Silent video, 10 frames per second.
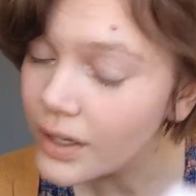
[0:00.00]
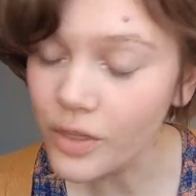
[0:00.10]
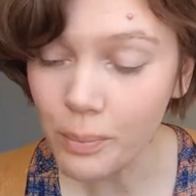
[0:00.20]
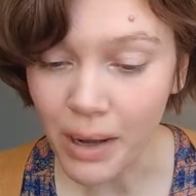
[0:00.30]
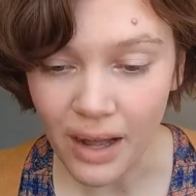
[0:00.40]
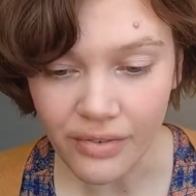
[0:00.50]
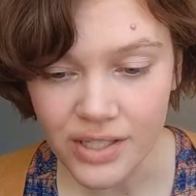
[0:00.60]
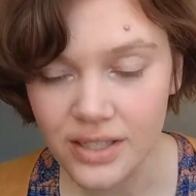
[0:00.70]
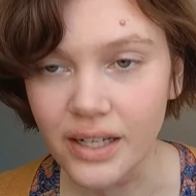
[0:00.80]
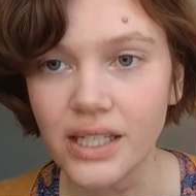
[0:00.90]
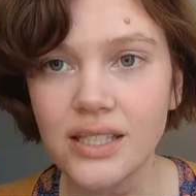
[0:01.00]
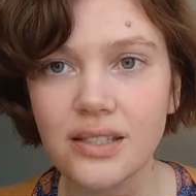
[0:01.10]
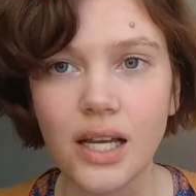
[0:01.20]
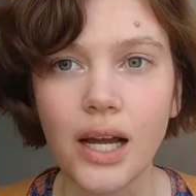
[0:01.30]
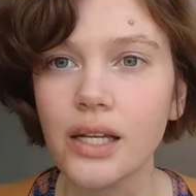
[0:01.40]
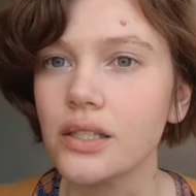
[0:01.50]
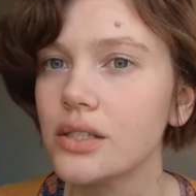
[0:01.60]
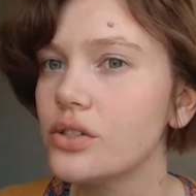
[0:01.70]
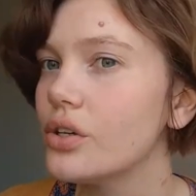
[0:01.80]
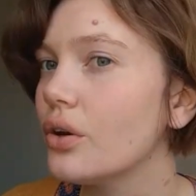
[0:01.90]
And the puff is a nice size
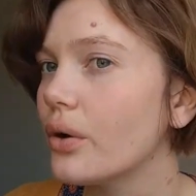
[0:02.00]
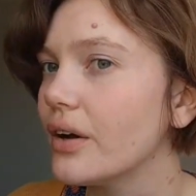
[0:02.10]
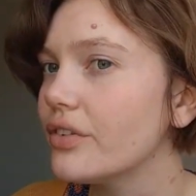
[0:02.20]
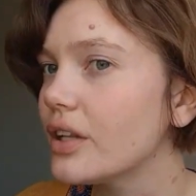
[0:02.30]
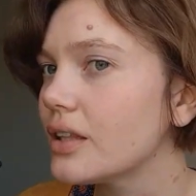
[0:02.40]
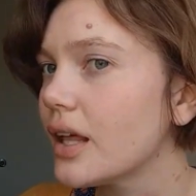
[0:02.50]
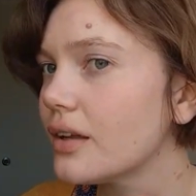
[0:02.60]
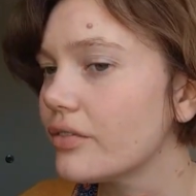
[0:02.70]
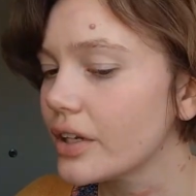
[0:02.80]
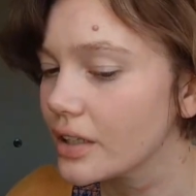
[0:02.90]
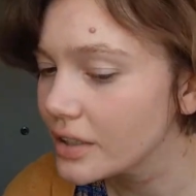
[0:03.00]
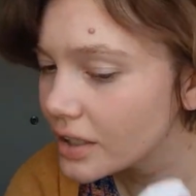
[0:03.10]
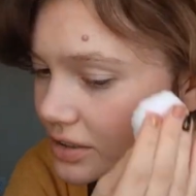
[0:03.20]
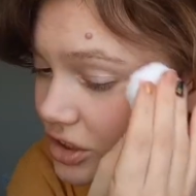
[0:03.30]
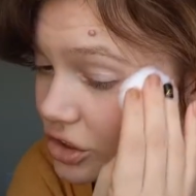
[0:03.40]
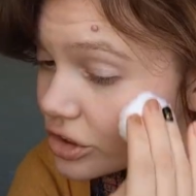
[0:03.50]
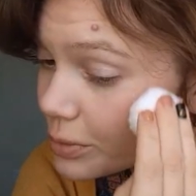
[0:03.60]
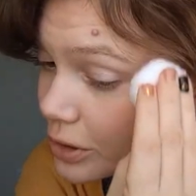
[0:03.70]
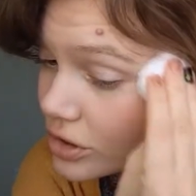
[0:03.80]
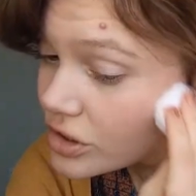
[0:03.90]
too. I feel like that really does
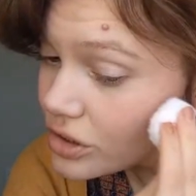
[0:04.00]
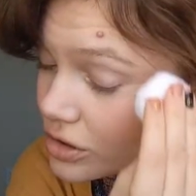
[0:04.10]
distribute